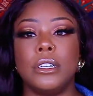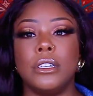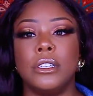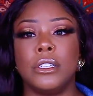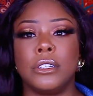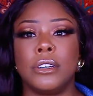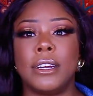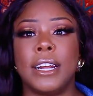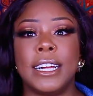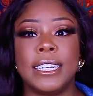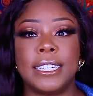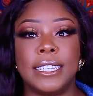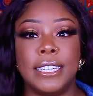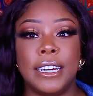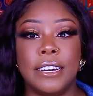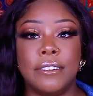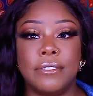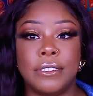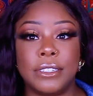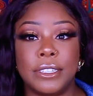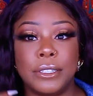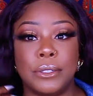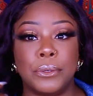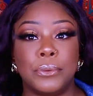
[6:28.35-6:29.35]
So, that's
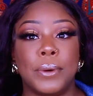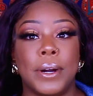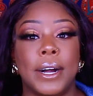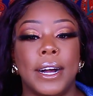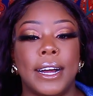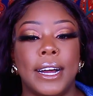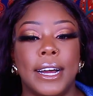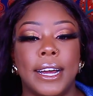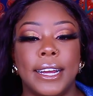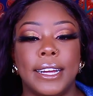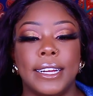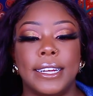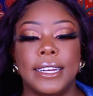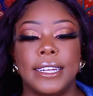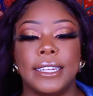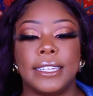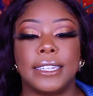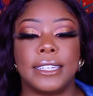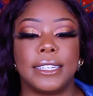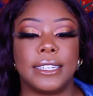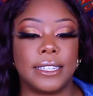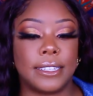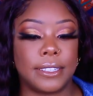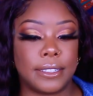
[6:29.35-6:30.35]
definitely why
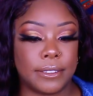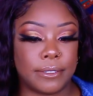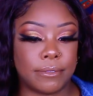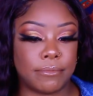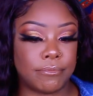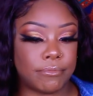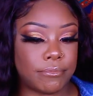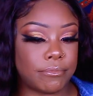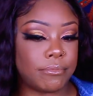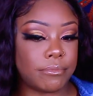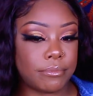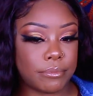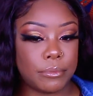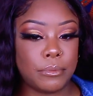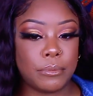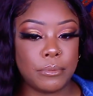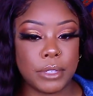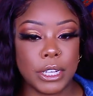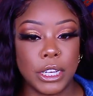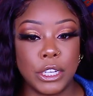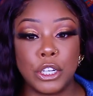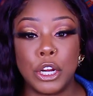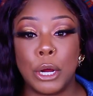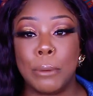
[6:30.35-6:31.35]
it's,
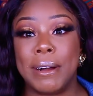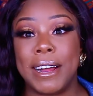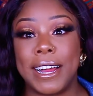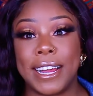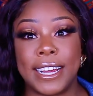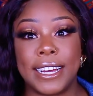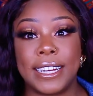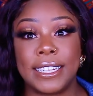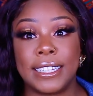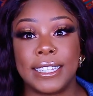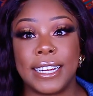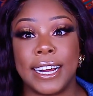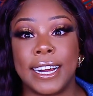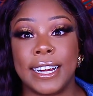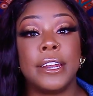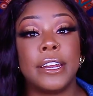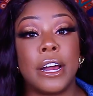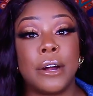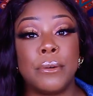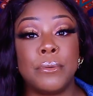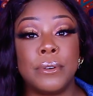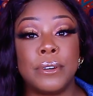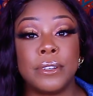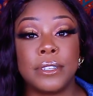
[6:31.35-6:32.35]
you know, my head side.
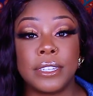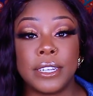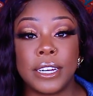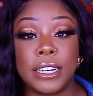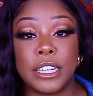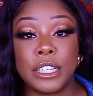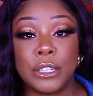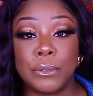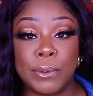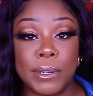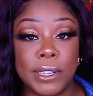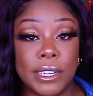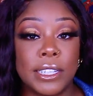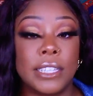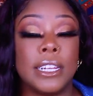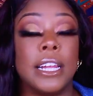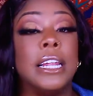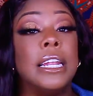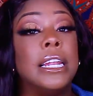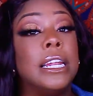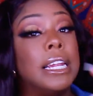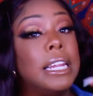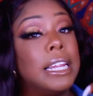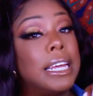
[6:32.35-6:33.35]
Now, I will say this one is
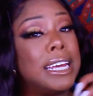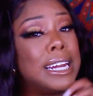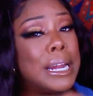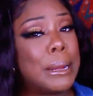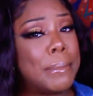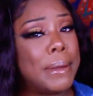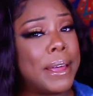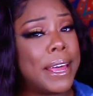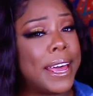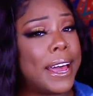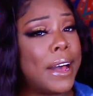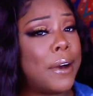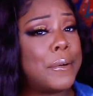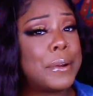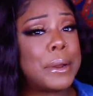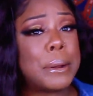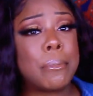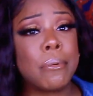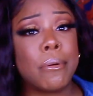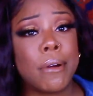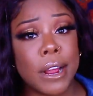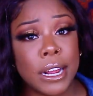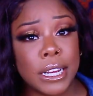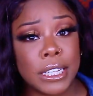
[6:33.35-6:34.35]
a little bit on the
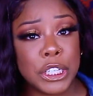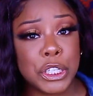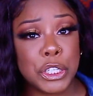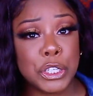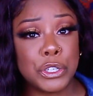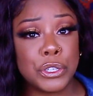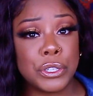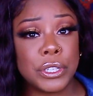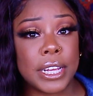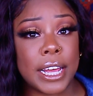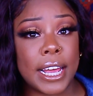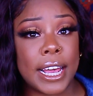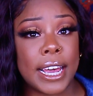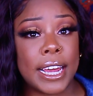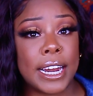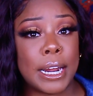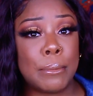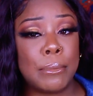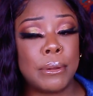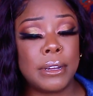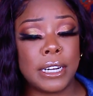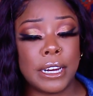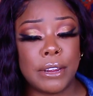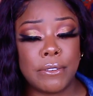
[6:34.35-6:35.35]
pricier side.
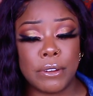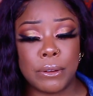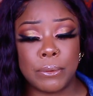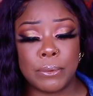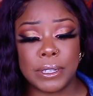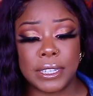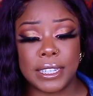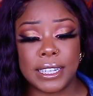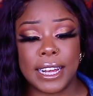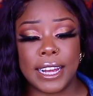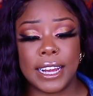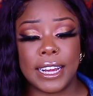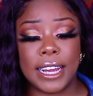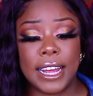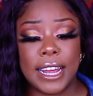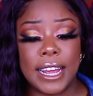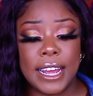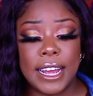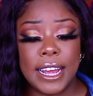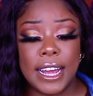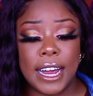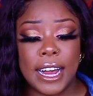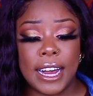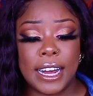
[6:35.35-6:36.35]
I believe it was like
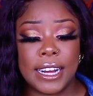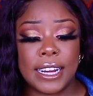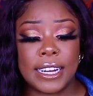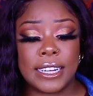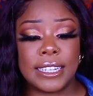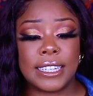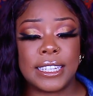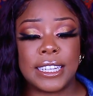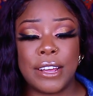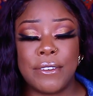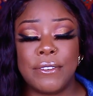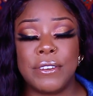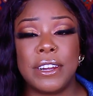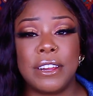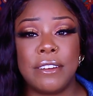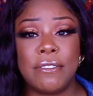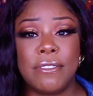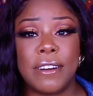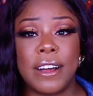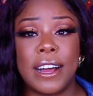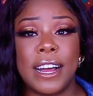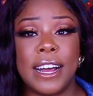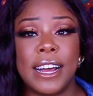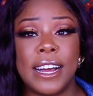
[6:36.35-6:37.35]

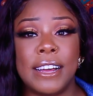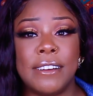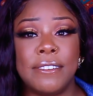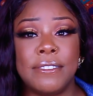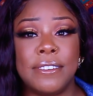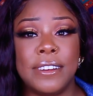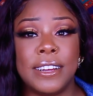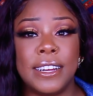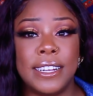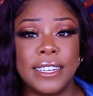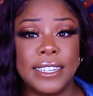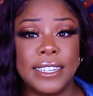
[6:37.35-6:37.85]
$75.